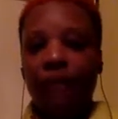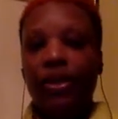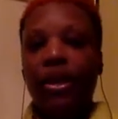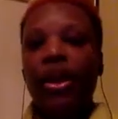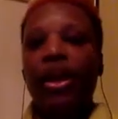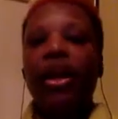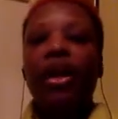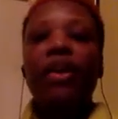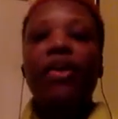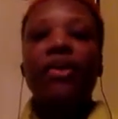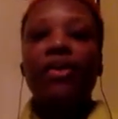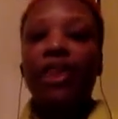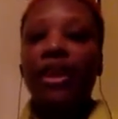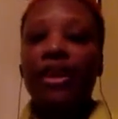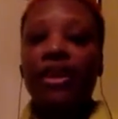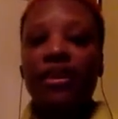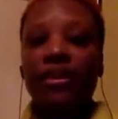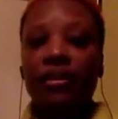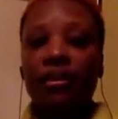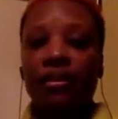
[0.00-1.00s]
I had no
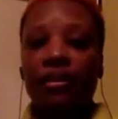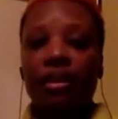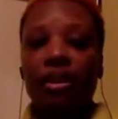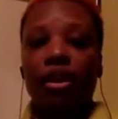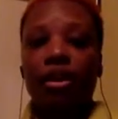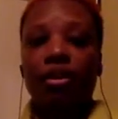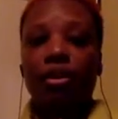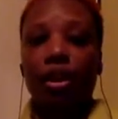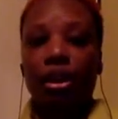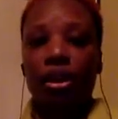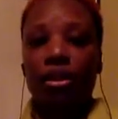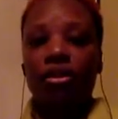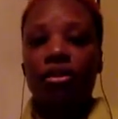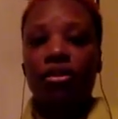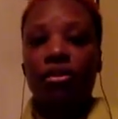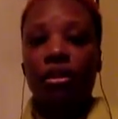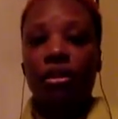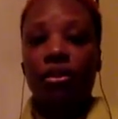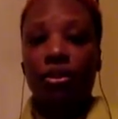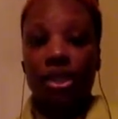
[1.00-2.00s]
idea what a
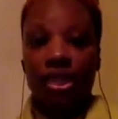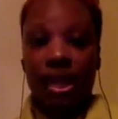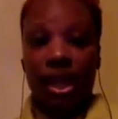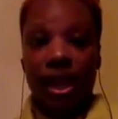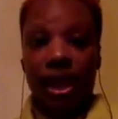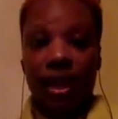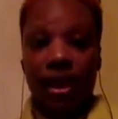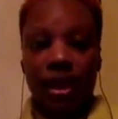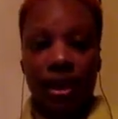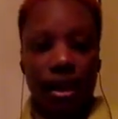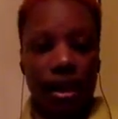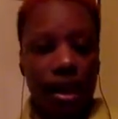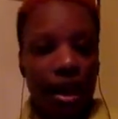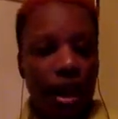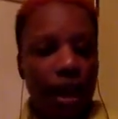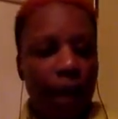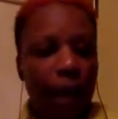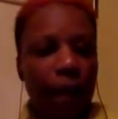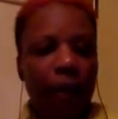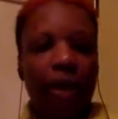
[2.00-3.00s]
storm was like,
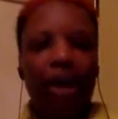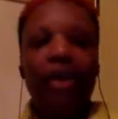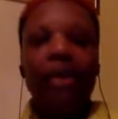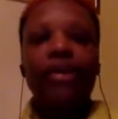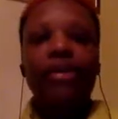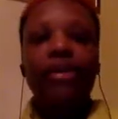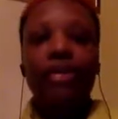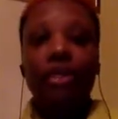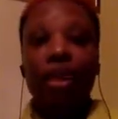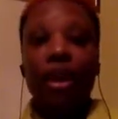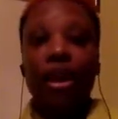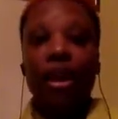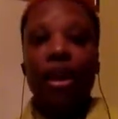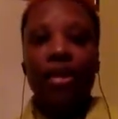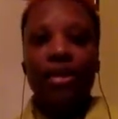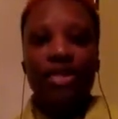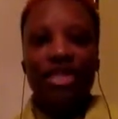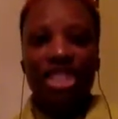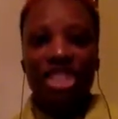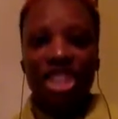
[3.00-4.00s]
but and I saw as
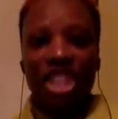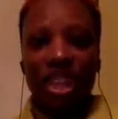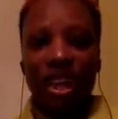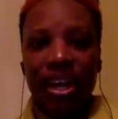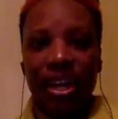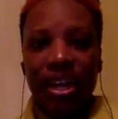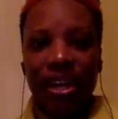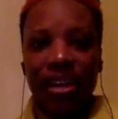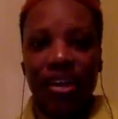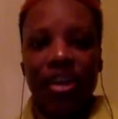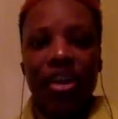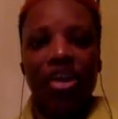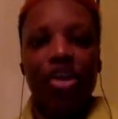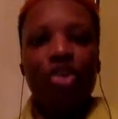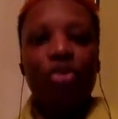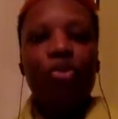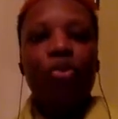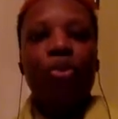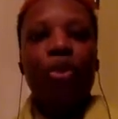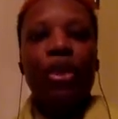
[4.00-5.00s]
a child you
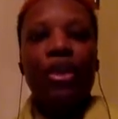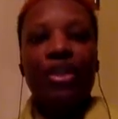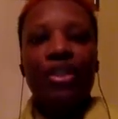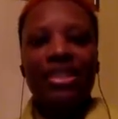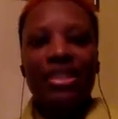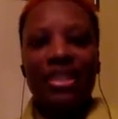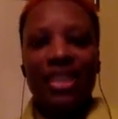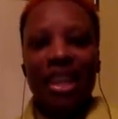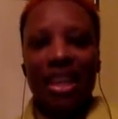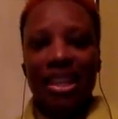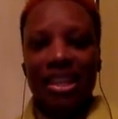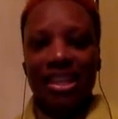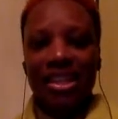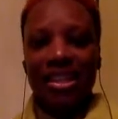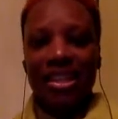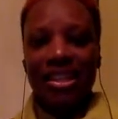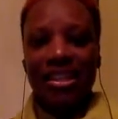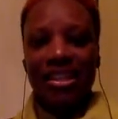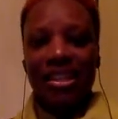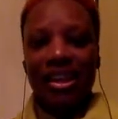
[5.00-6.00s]
were excited.